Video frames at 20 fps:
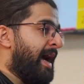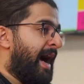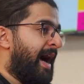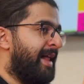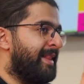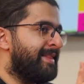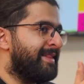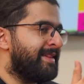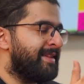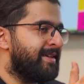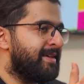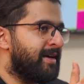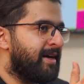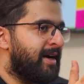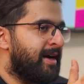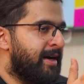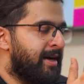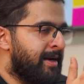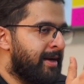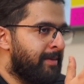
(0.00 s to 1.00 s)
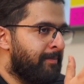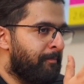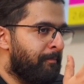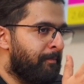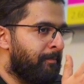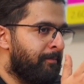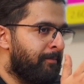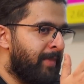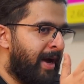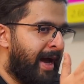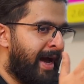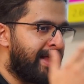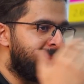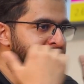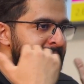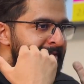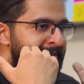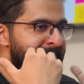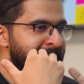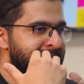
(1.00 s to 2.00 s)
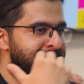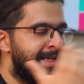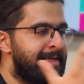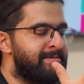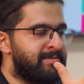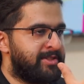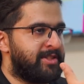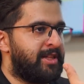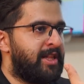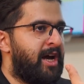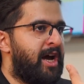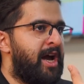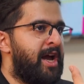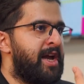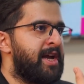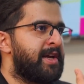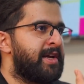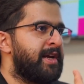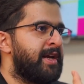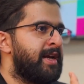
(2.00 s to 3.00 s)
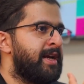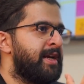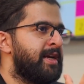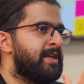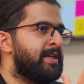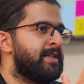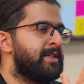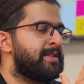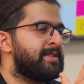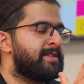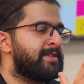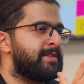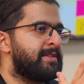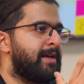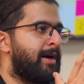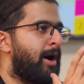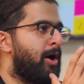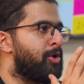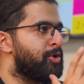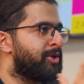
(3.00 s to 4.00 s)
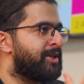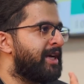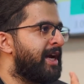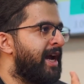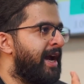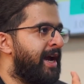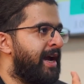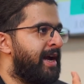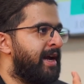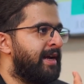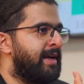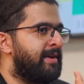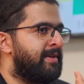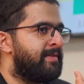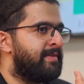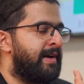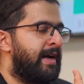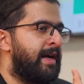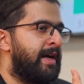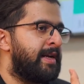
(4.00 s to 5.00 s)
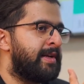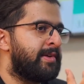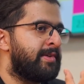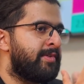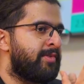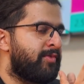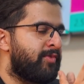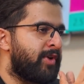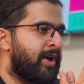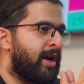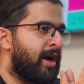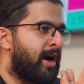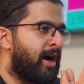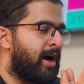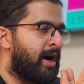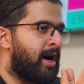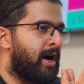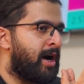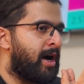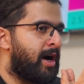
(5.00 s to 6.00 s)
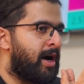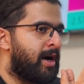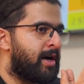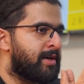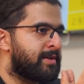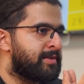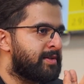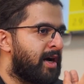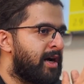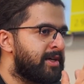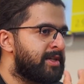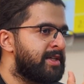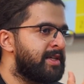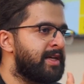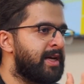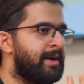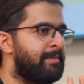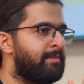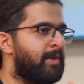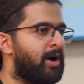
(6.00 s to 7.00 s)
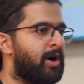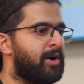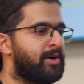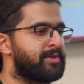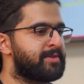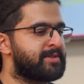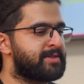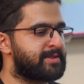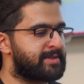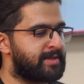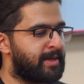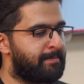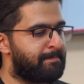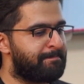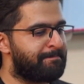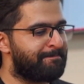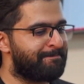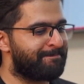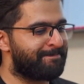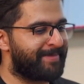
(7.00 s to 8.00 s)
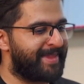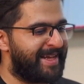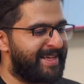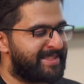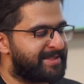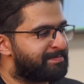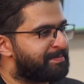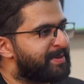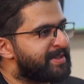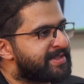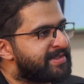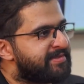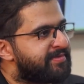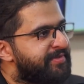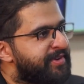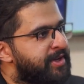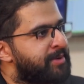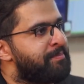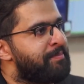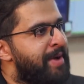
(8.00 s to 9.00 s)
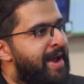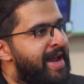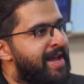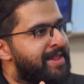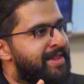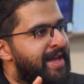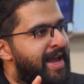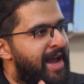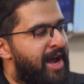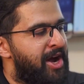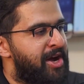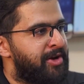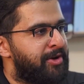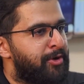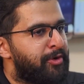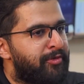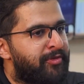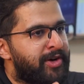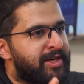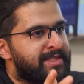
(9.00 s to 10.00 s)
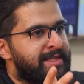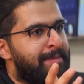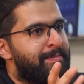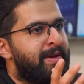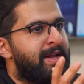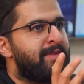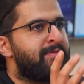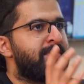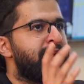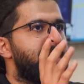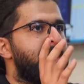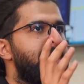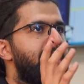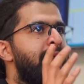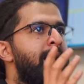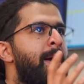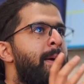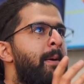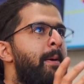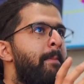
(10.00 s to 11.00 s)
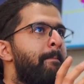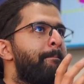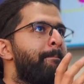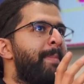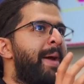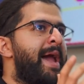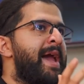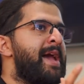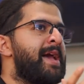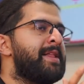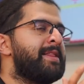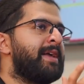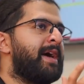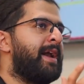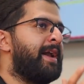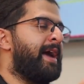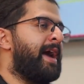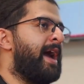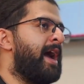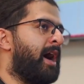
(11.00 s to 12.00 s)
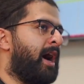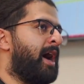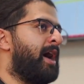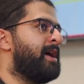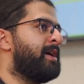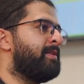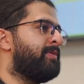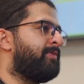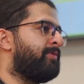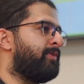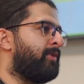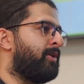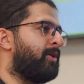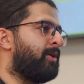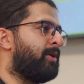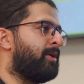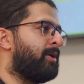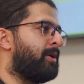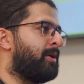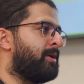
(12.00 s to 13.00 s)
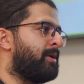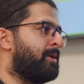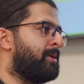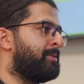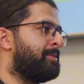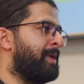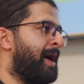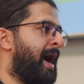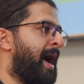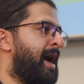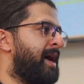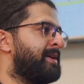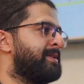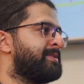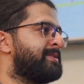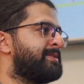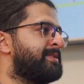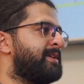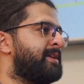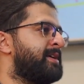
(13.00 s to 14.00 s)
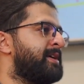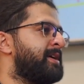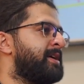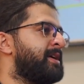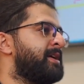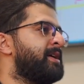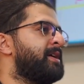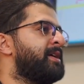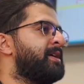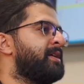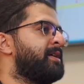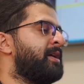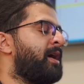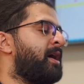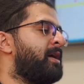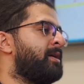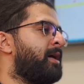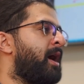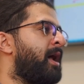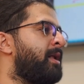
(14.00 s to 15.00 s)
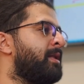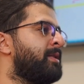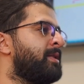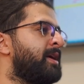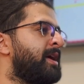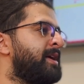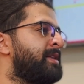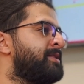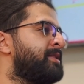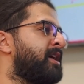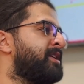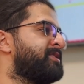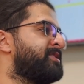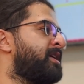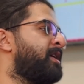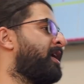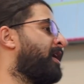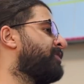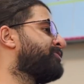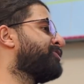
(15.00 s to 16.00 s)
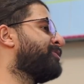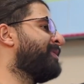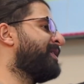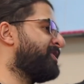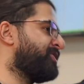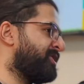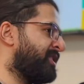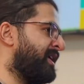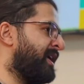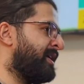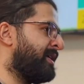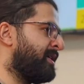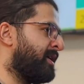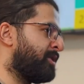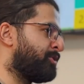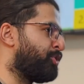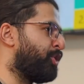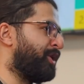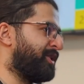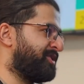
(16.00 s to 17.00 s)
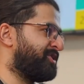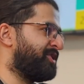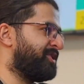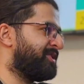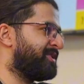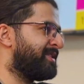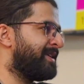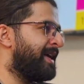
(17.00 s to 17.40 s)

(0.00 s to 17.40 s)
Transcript: And and it seems like it's okay when we are talking about some specific made AI. For example, we made an AI for answering only industrial automation questions.